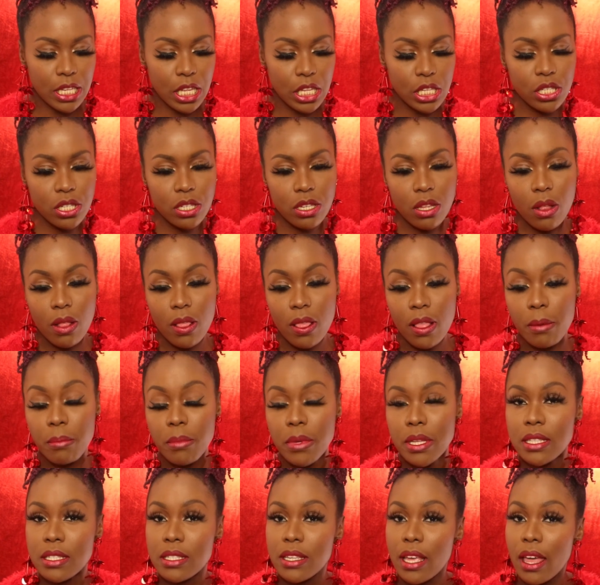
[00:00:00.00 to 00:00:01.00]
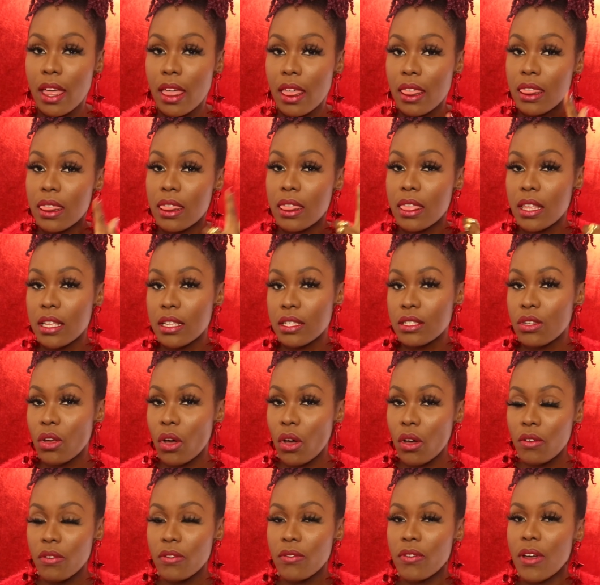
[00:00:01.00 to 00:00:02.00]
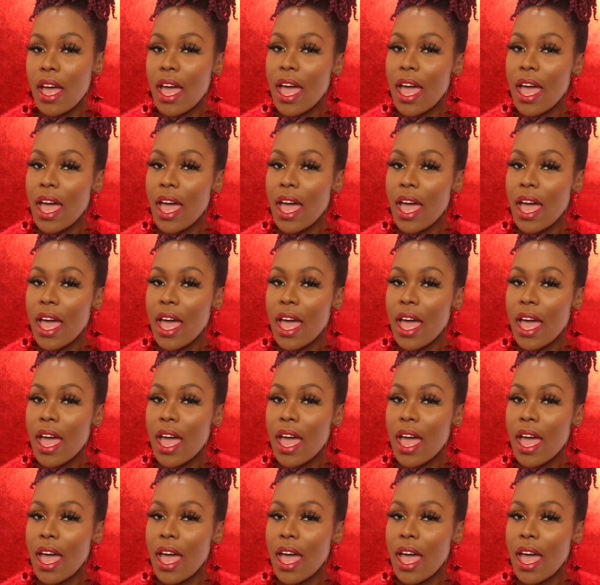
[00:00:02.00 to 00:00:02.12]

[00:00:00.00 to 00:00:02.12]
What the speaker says: So let me take this off